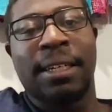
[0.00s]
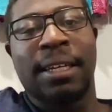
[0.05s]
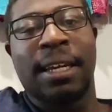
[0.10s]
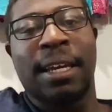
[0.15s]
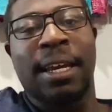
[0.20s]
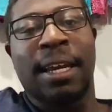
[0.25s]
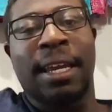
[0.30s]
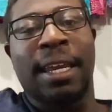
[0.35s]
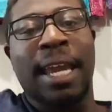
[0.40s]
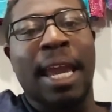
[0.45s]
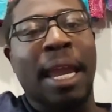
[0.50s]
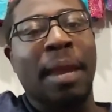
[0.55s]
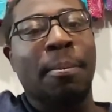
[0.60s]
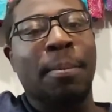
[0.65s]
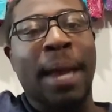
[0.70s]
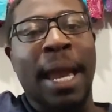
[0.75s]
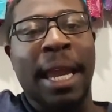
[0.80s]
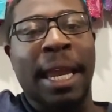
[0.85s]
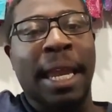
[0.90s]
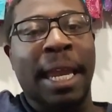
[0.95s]
and came
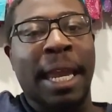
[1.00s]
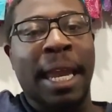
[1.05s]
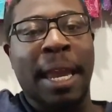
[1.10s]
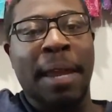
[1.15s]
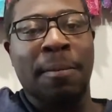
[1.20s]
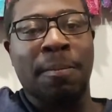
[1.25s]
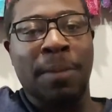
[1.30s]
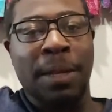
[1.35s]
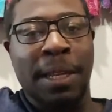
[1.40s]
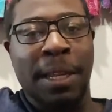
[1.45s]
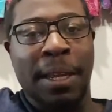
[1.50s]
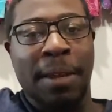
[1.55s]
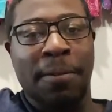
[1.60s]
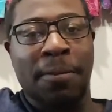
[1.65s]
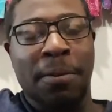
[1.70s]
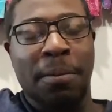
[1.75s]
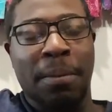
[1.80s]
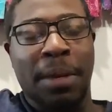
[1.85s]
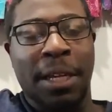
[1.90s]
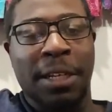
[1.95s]
back and gave me the
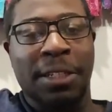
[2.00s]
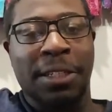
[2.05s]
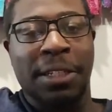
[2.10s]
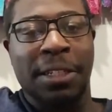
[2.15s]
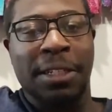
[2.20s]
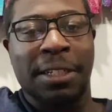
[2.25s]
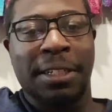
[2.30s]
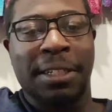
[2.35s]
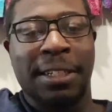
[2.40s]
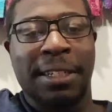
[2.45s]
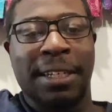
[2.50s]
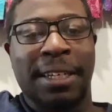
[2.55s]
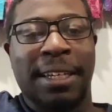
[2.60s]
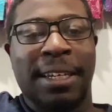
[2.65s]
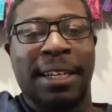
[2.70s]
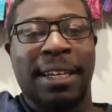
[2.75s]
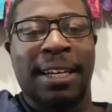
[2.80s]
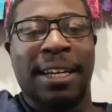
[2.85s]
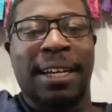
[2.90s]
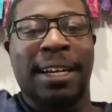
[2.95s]
information.
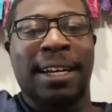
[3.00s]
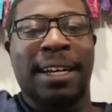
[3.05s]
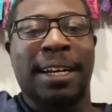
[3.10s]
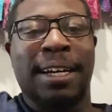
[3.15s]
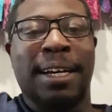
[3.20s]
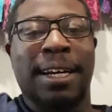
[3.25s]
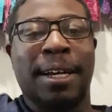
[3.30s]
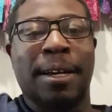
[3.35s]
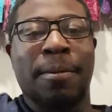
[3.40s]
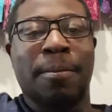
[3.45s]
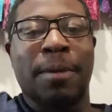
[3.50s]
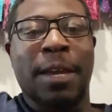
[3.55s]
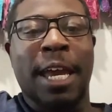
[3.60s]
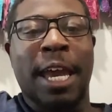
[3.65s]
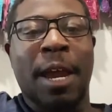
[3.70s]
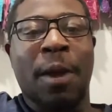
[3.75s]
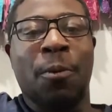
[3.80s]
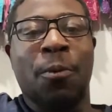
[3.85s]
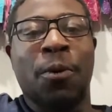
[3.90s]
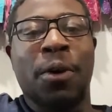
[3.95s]

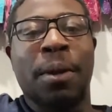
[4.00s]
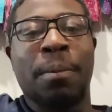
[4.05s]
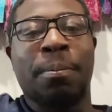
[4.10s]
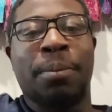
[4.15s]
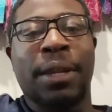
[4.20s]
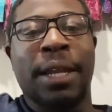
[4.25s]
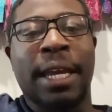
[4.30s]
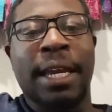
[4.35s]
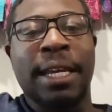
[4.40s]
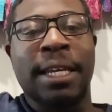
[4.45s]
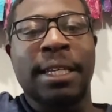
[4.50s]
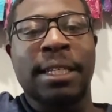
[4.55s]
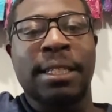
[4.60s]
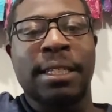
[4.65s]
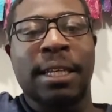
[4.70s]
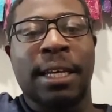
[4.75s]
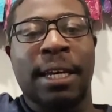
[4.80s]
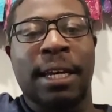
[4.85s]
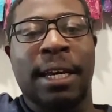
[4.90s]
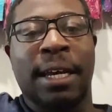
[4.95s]
At one
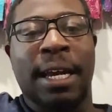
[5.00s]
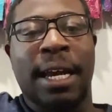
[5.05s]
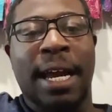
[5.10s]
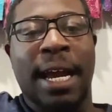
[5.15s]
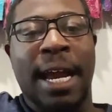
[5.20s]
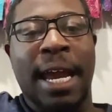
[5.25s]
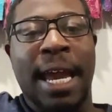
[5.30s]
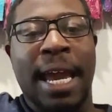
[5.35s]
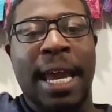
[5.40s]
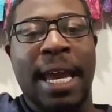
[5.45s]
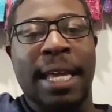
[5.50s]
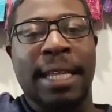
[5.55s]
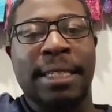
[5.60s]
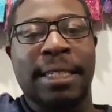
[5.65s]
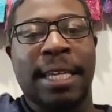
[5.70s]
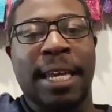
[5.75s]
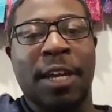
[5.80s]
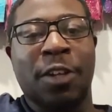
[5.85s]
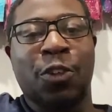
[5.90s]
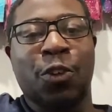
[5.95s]
place, I had
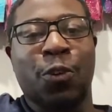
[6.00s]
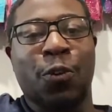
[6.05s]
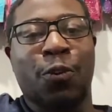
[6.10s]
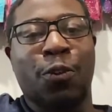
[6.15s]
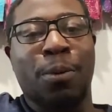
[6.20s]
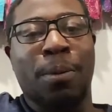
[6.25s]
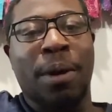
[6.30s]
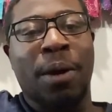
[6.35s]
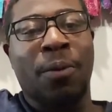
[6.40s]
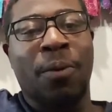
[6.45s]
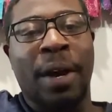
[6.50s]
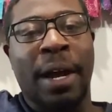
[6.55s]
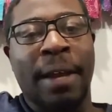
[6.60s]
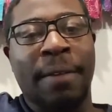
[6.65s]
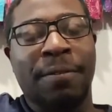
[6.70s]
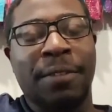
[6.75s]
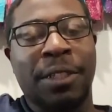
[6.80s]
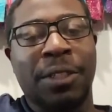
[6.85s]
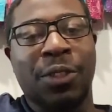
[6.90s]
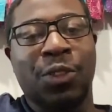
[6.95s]
scheduled for my
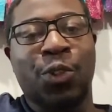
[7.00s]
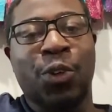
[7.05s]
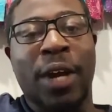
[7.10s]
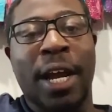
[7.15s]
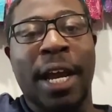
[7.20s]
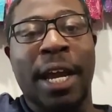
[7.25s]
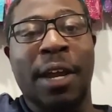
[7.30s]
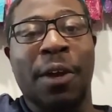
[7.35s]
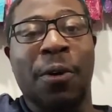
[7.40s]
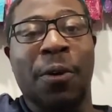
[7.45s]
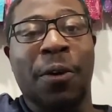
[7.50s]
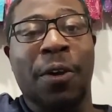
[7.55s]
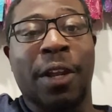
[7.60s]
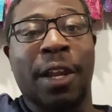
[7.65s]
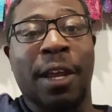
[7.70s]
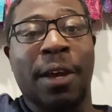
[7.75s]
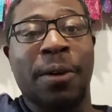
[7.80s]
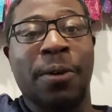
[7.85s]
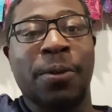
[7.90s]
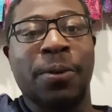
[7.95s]
wife to try on
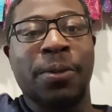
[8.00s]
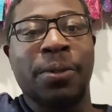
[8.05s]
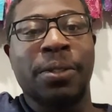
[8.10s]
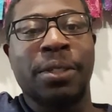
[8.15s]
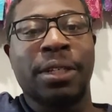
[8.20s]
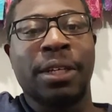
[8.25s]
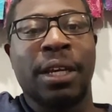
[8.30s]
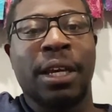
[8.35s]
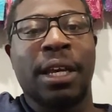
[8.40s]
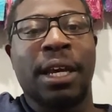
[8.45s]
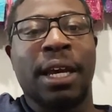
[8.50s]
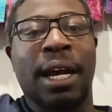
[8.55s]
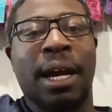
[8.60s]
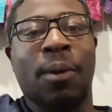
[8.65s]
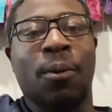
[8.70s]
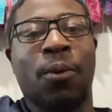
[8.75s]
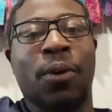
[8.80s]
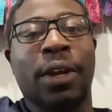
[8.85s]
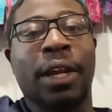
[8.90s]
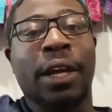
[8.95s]
clothes. I
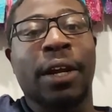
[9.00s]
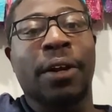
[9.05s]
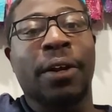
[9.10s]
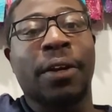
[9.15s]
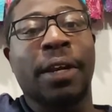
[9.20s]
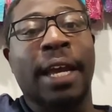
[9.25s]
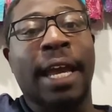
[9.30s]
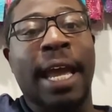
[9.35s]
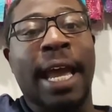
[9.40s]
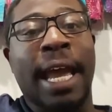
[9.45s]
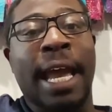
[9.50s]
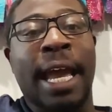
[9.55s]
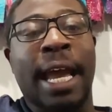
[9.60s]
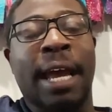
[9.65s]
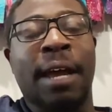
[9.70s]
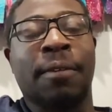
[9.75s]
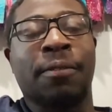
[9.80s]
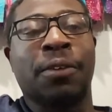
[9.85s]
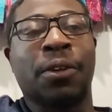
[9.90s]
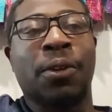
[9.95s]
wanted her to
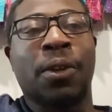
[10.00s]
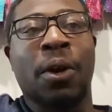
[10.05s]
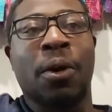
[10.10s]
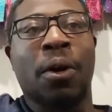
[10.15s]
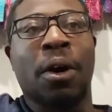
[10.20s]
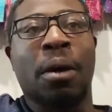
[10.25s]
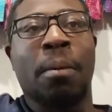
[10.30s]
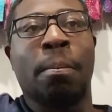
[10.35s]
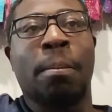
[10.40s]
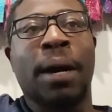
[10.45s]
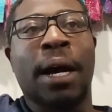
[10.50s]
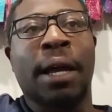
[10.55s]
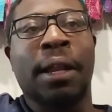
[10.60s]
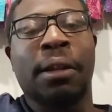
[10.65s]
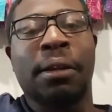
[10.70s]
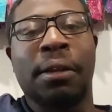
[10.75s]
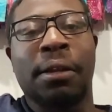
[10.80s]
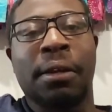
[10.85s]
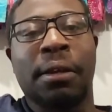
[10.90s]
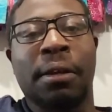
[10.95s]
have, a
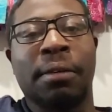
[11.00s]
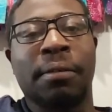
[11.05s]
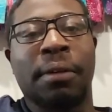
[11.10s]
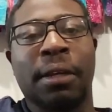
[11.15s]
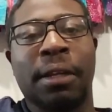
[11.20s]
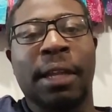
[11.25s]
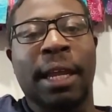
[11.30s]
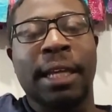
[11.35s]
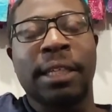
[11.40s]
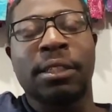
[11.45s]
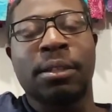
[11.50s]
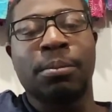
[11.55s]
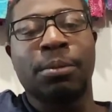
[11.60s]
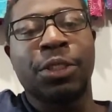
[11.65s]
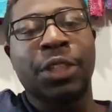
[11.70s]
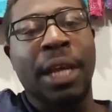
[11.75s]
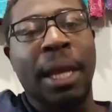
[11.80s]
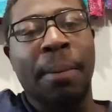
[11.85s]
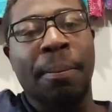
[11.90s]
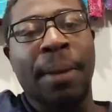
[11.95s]
bottle of like some
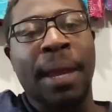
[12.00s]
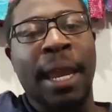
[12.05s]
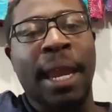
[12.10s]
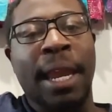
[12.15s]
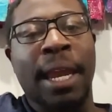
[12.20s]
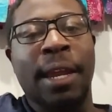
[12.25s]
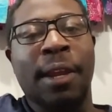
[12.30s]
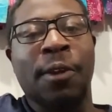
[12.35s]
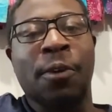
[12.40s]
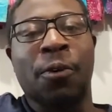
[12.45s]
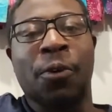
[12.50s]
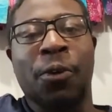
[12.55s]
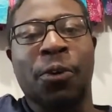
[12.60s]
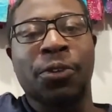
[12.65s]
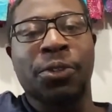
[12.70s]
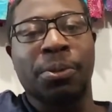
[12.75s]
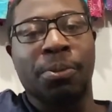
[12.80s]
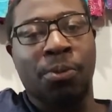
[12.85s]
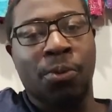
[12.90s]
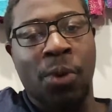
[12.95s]
champagne or
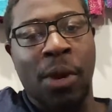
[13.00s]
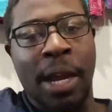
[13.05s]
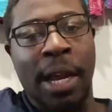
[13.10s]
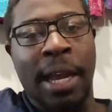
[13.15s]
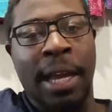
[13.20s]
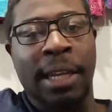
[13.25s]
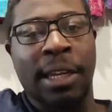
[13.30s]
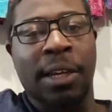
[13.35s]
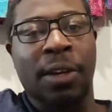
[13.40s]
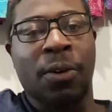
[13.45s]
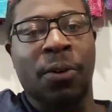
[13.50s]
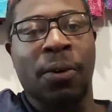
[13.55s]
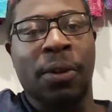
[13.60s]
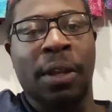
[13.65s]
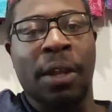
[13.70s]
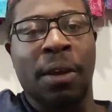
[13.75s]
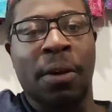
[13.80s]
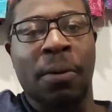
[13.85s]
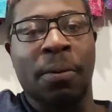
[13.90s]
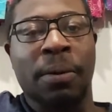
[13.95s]
some wine to go
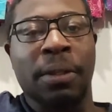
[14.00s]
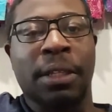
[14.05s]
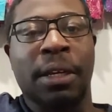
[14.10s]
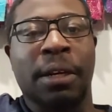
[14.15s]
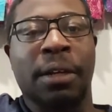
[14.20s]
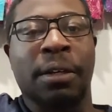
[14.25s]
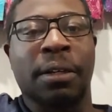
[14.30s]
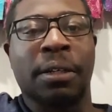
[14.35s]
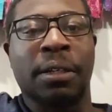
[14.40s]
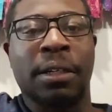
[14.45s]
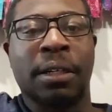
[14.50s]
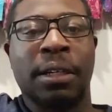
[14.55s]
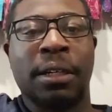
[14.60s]
along with her